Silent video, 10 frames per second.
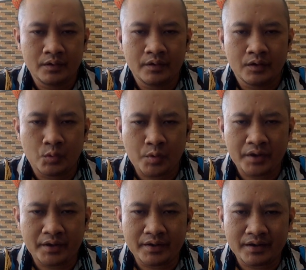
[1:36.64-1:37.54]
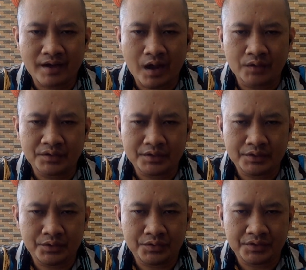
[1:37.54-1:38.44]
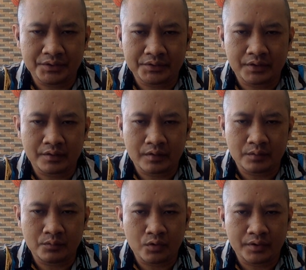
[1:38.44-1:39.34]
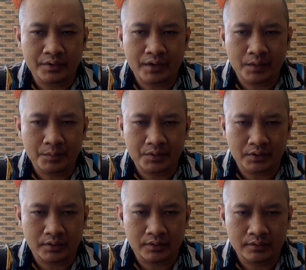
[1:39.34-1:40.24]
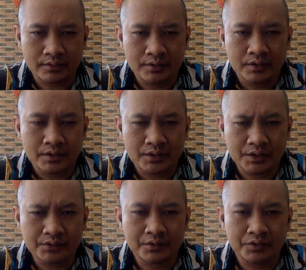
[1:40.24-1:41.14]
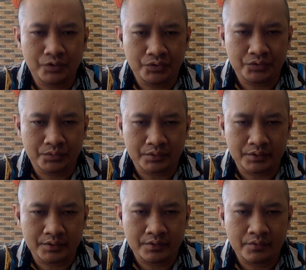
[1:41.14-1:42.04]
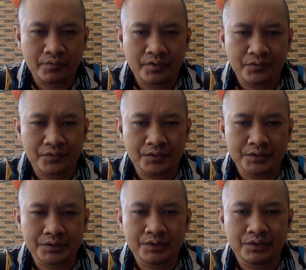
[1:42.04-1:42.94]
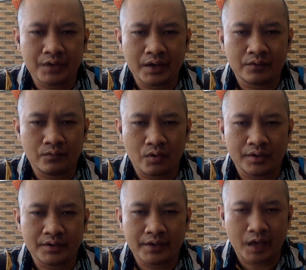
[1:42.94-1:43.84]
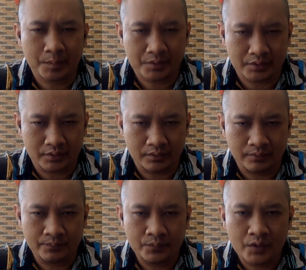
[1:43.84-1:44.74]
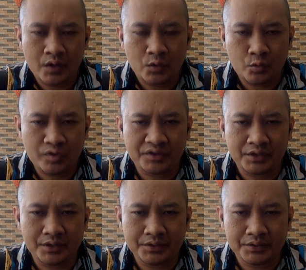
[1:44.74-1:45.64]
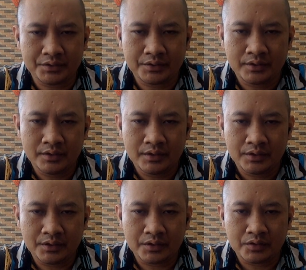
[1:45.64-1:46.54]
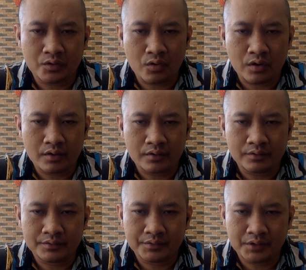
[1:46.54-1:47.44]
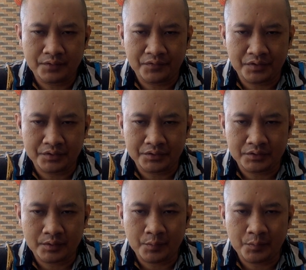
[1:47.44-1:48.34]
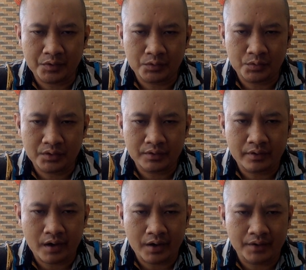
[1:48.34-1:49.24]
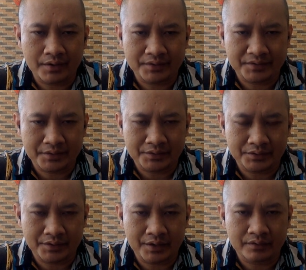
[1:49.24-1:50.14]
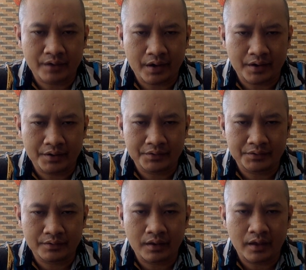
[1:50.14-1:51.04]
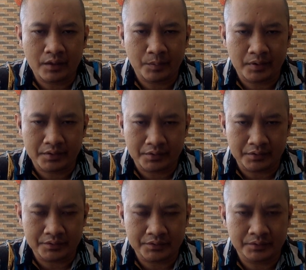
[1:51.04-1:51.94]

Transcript: When an accountant uses the term working capital, it usually refers to net working capital, which is the dollar difference between current assets and current liabilities.